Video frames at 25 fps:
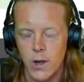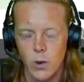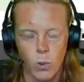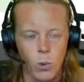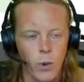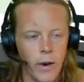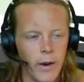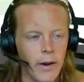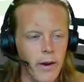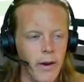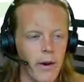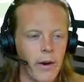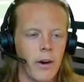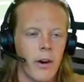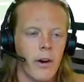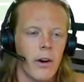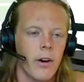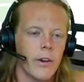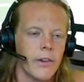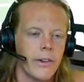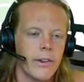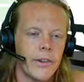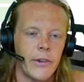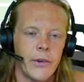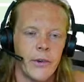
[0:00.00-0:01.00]
Where are
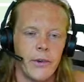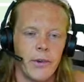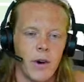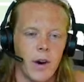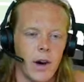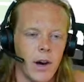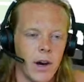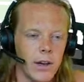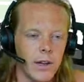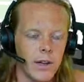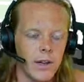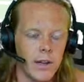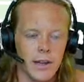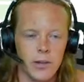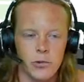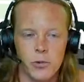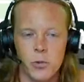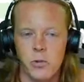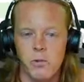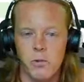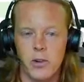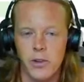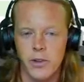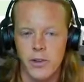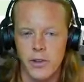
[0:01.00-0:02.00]
you on like some
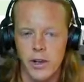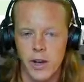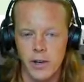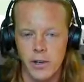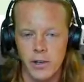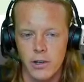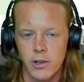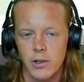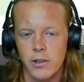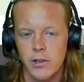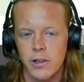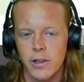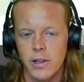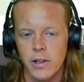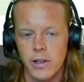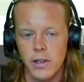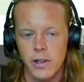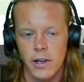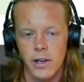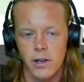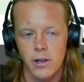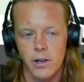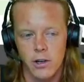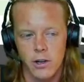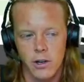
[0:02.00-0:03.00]
of our technical
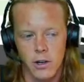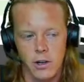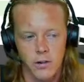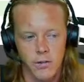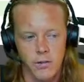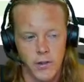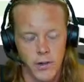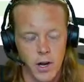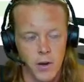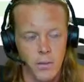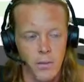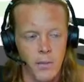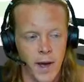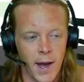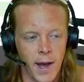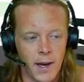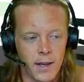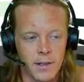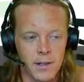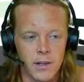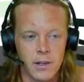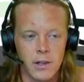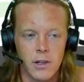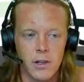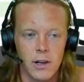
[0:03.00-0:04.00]
indicator curves, like a
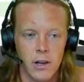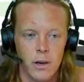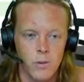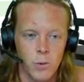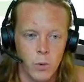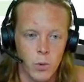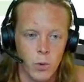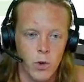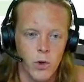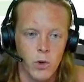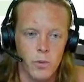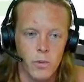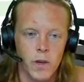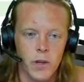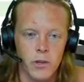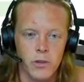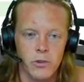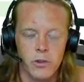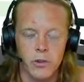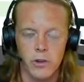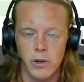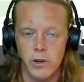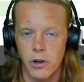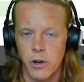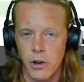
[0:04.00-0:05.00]
MACD curve? We want to make
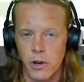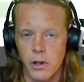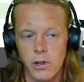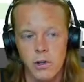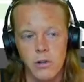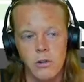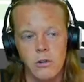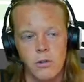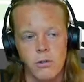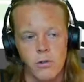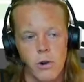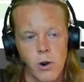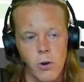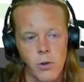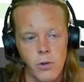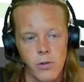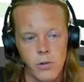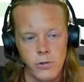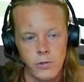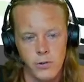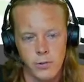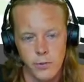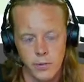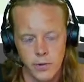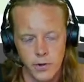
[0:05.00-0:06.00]
sure you're on a growth
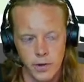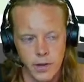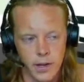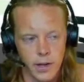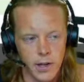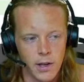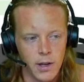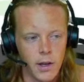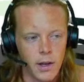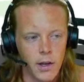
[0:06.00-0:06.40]
spree.